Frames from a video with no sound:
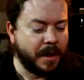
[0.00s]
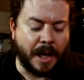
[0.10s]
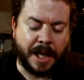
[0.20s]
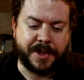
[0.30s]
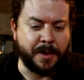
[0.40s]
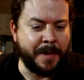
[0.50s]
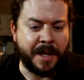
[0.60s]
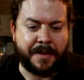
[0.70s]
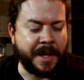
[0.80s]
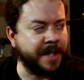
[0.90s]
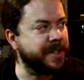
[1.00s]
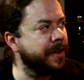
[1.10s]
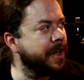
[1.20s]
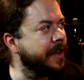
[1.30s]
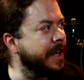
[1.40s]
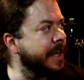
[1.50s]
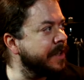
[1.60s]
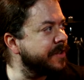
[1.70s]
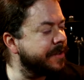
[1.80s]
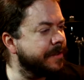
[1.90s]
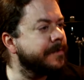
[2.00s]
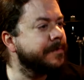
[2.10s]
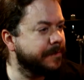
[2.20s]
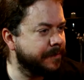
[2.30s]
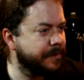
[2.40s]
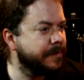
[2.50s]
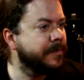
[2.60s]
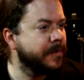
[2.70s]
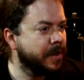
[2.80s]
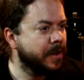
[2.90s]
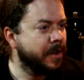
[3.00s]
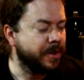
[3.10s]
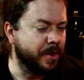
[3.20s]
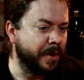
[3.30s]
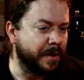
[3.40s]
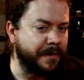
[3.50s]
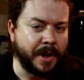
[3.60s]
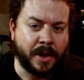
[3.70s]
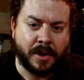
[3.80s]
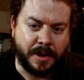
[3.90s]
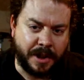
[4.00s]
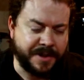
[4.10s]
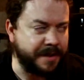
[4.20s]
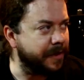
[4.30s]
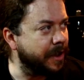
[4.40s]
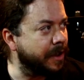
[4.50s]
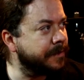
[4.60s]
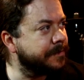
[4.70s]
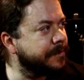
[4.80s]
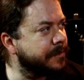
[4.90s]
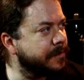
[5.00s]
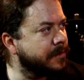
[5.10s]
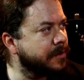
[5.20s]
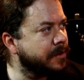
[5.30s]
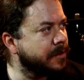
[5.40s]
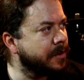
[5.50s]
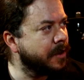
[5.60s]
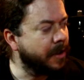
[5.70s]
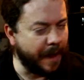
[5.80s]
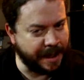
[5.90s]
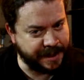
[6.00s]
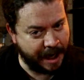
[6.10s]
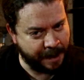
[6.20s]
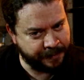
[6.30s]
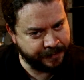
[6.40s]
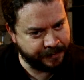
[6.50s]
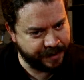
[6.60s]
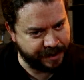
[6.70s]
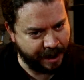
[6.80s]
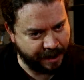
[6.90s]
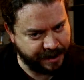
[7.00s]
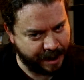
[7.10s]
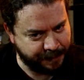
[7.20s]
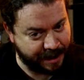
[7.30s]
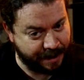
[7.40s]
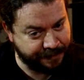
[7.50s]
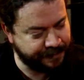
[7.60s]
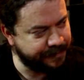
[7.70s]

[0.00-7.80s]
Not too many things going on in the hands. Do a little fill, easy fill. That time, snare, tom-tom.